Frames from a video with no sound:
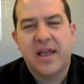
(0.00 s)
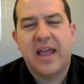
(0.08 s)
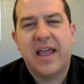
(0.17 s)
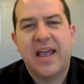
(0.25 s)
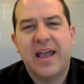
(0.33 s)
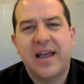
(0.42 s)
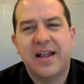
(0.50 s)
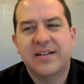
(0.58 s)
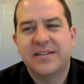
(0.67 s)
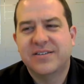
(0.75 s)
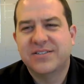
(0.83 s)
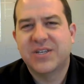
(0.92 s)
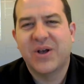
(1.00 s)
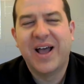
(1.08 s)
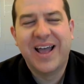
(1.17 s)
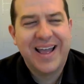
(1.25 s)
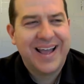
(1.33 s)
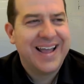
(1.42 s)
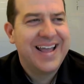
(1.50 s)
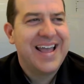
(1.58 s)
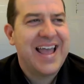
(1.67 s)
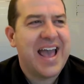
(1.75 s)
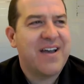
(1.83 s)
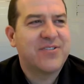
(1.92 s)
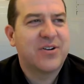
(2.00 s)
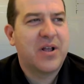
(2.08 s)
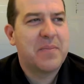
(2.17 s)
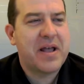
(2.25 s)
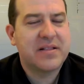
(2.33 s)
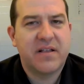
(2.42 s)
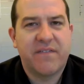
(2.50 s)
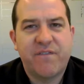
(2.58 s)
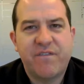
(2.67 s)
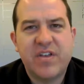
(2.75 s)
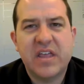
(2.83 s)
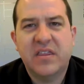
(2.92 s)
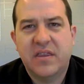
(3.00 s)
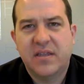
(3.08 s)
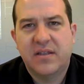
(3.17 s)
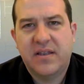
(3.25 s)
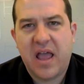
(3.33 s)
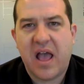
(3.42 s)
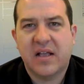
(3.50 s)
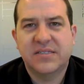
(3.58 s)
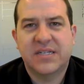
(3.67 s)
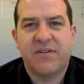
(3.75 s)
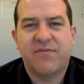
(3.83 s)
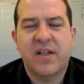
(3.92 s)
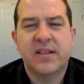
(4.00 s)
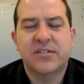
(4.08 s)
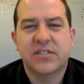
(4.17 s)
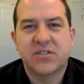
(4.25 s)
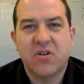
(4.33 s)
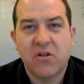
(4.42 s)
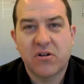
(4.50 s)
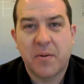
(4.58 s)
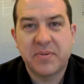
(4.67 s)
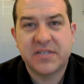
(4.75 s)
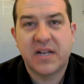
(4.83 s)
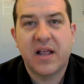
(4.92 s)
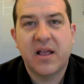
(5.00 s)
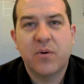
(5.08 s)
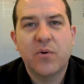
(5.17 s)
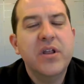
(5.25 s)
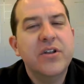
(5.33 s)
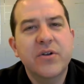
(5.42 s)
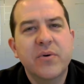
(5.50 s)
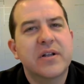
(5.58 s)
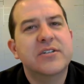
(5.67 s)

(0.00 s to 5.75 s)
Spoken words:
And so after about the 5th text, I finally just called her up and said, hey, what are you doing?